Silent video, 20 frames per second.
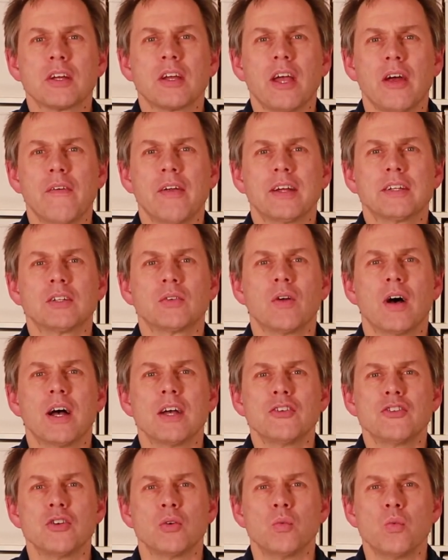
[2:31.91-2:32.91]

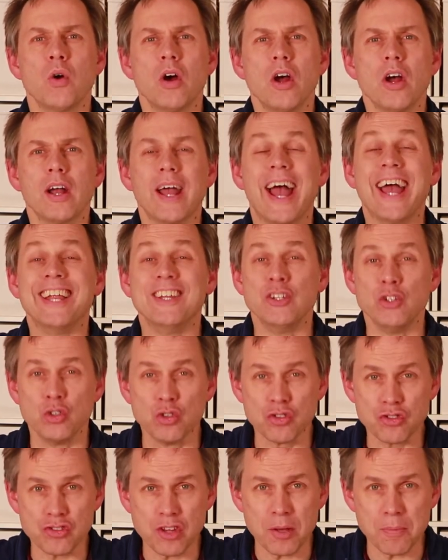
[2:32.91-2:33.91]
characterize your work and
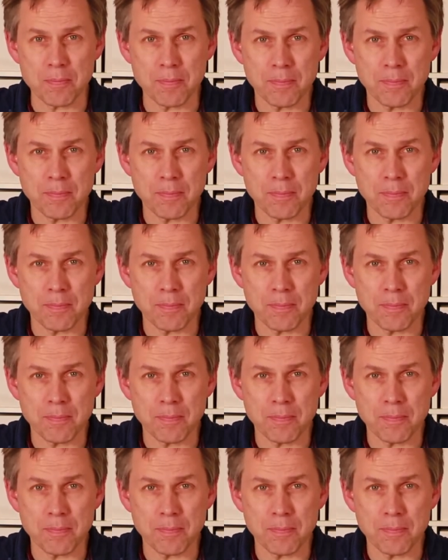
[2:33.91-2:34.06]
use them.